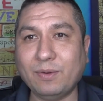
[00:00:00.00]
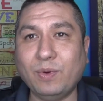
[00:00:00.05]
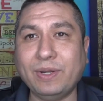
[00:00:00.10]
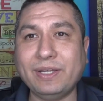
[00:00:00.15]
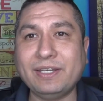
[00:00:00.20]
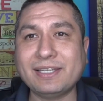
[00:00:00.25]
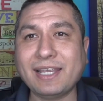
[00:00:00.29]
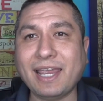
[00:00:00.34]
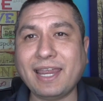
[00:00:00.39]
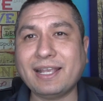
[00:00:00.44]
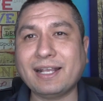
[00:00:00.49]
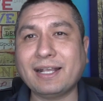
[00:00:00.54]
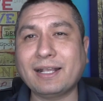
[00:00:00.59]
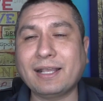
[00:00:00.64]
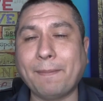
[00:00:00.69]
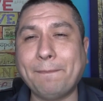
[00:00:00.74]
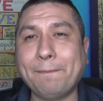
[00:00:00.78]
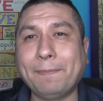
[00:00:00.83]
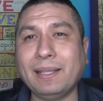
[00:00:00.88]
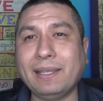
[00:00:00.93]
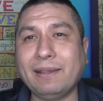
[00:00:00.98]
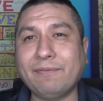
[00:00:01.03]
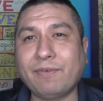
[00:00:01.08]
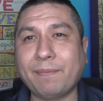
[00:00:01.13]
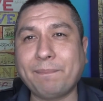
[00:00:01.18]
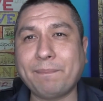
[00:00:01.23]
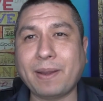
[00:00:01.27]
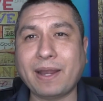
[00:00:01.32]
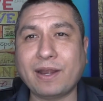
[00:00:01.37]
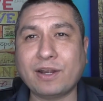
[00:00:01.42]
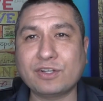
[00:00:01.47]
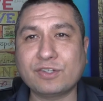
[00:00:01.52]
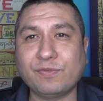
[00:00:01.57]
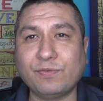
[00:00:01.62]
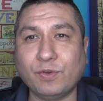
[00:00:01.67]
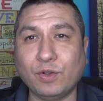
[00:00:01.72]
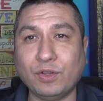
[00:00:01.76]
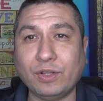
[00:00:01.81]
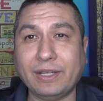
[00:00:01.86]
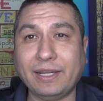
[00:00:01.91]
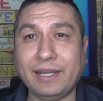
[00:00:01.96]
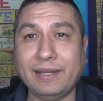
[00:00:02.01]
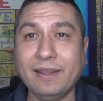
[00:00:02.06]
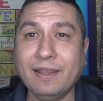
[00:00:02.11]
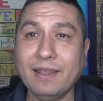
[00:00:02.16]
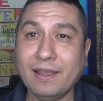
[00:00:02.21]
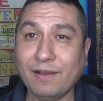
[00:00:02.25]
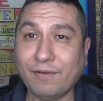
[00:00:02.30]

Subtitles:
We say complete repairs fully